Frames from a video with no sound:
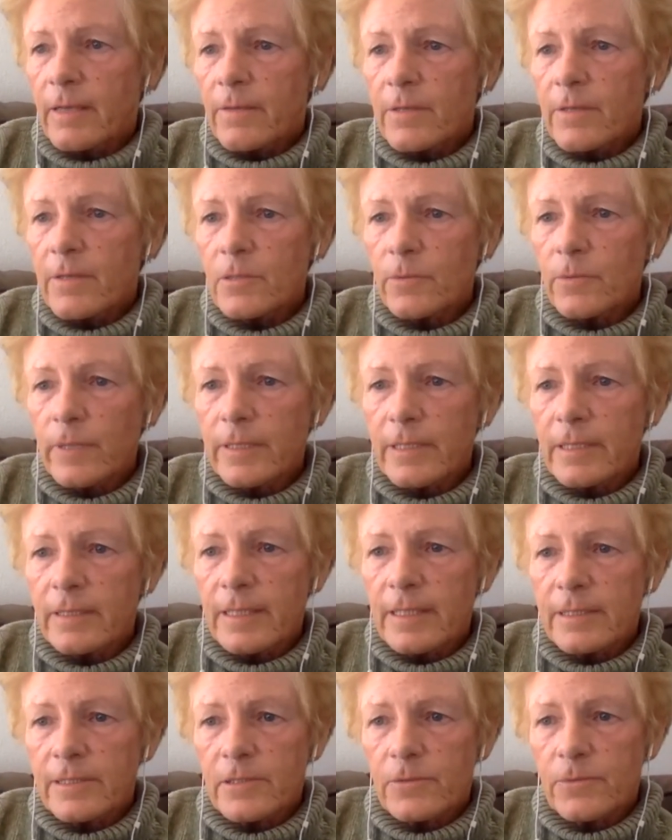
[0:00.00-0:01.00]
This
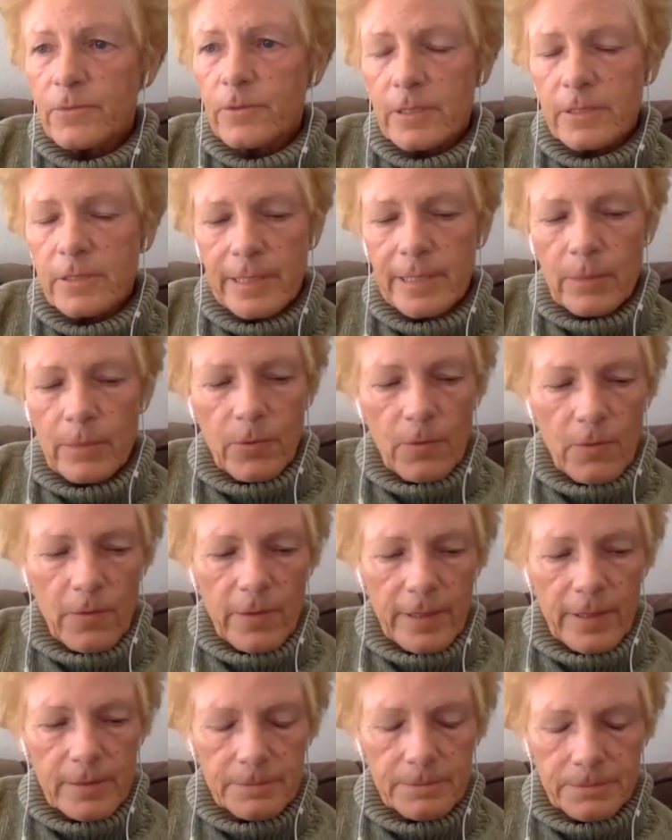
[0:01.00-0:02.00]
recognizes, for example,
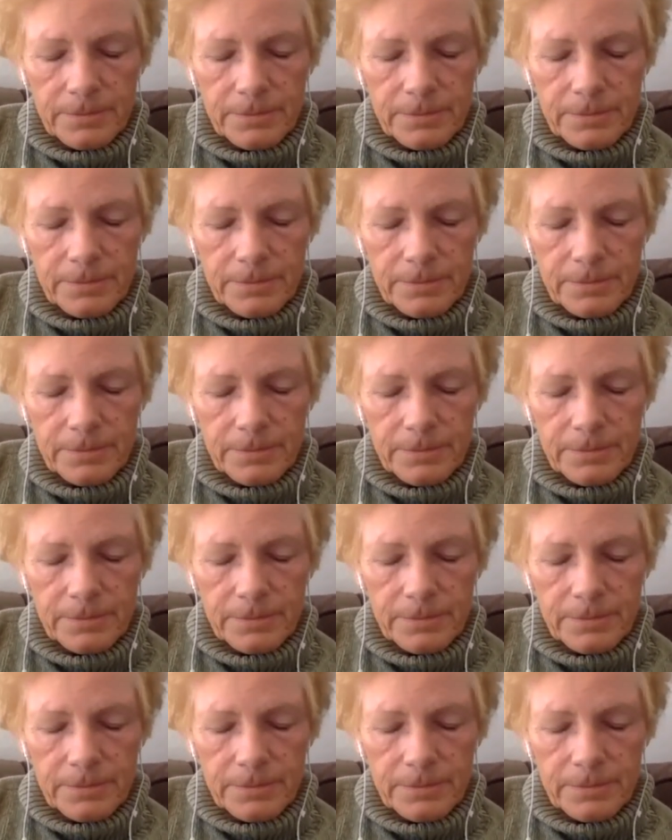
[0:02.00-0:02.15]
that,